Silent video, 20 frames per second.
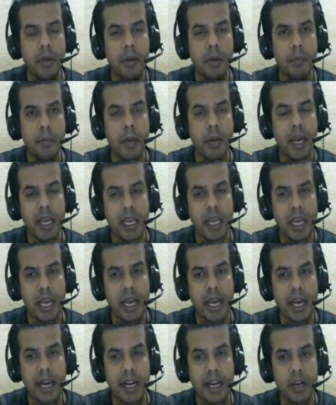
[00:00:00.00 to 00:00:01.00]
my
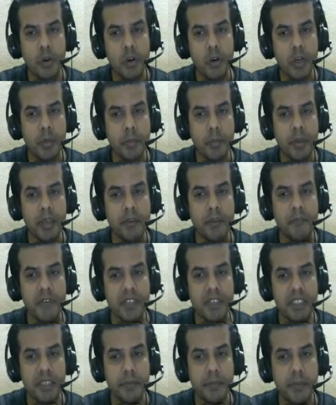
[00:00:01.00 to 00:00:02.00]
ad would be
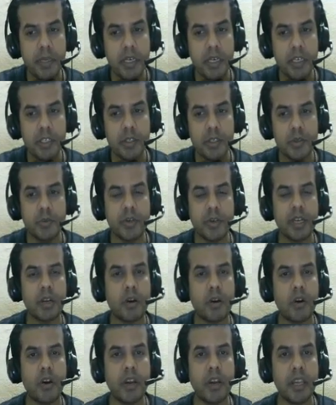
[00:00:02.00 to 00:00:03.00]
visible to an
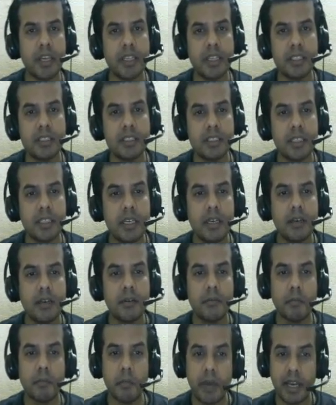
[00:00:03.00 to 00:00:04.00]
audience
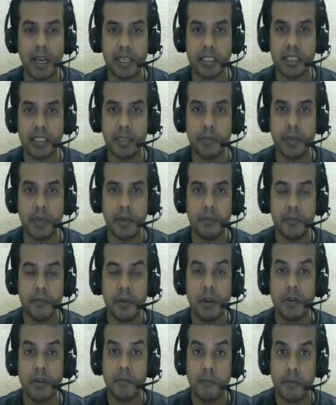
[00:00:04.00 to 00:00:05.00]
maximum
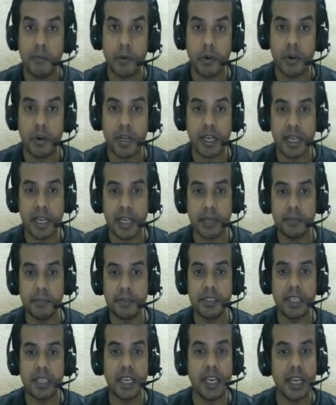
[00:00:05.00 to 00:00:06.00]
4
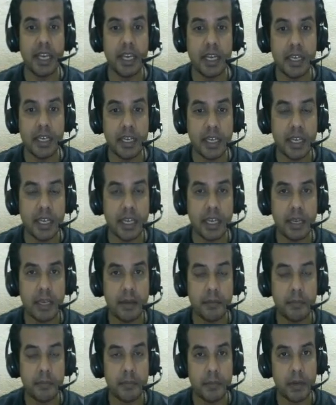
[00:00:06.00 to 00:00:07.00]
times in a day
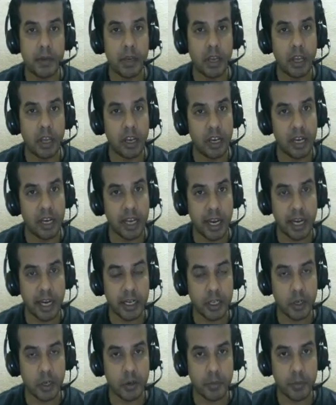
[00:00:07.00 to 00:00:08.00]
on an
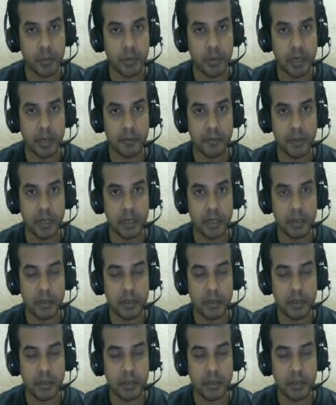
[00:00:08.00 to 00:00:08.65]
ad group level,